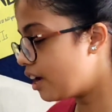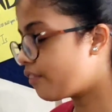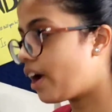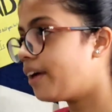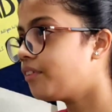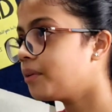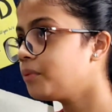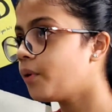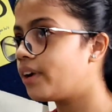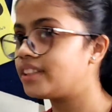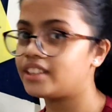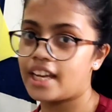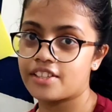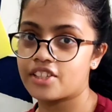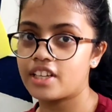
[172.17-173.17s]
it arrived from
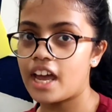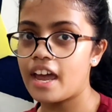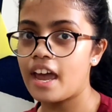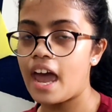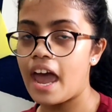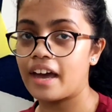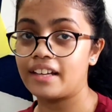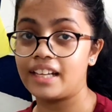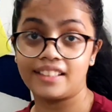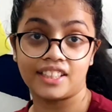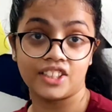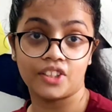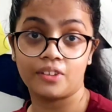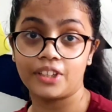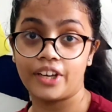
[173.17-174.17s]
US yesterday, and as
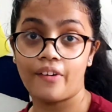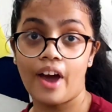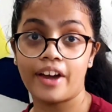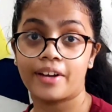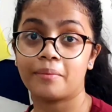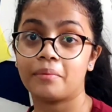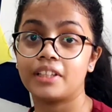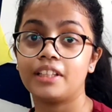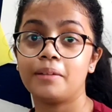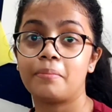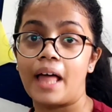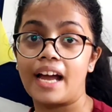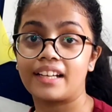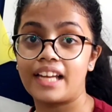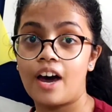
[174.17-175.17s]
I told you, I completely
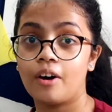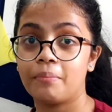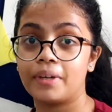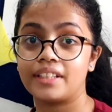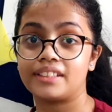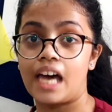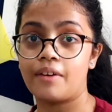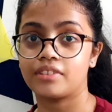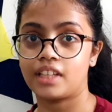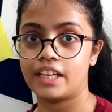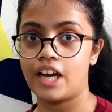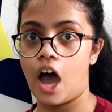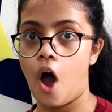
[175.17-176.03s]
blacked out because I was like,